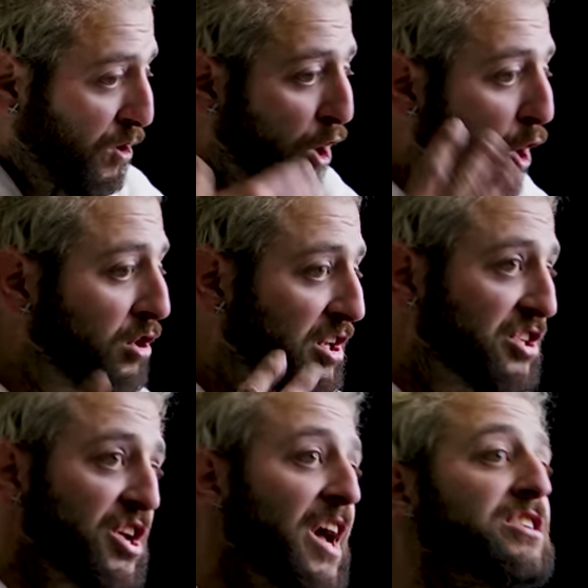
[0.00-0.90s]

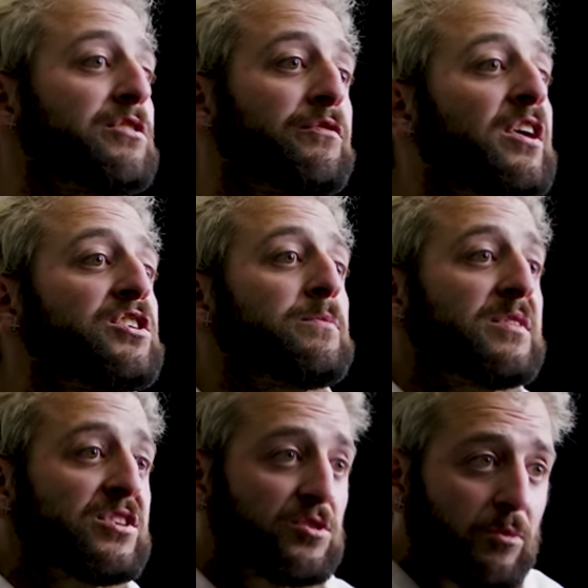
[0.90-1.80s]
college as a
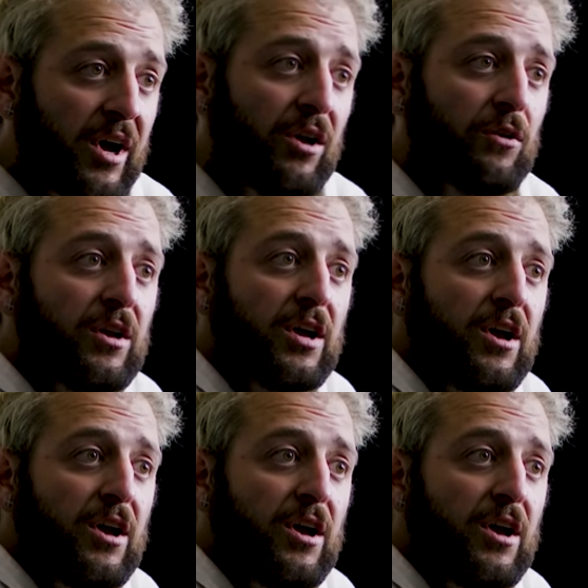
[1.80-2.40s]
freshman as well